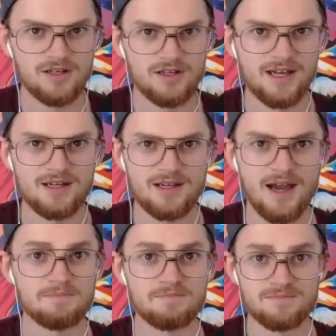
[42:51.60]
And
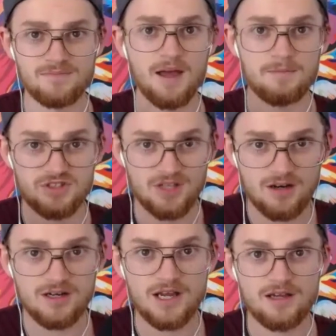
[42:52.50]
I'm
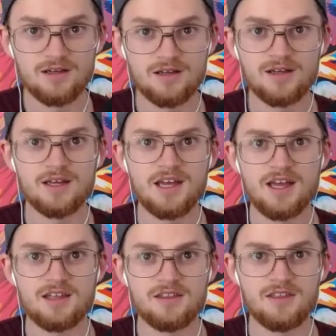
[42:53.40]
sorry
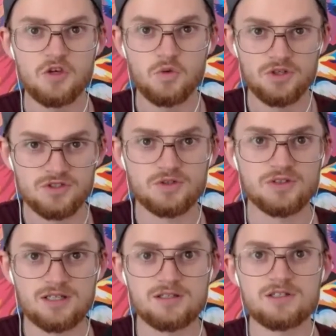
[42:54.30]
that you were sold
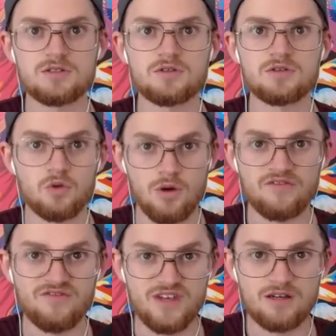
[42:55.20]
into the
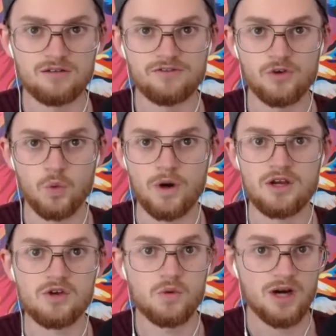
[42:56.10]
wrong vehicle for where
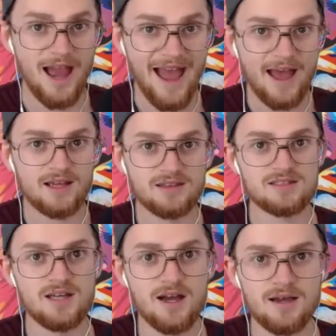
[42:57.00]
you were at the
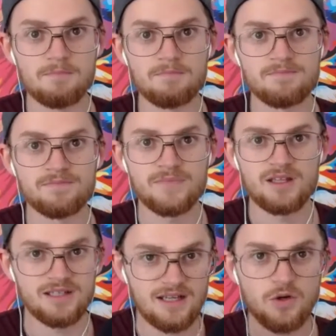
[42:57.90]
time.
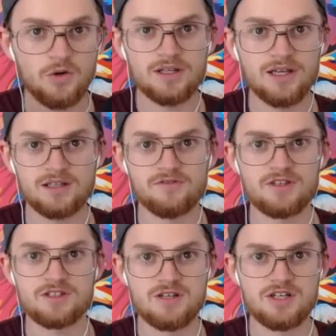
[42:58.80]
Like, I totally get the
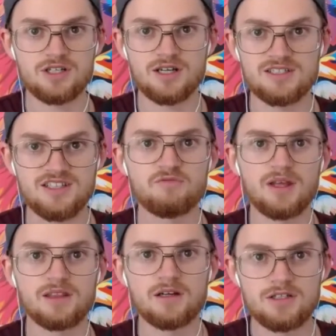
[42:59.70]
frustration because I've
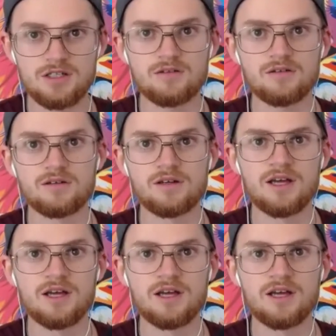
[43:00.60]
been there too.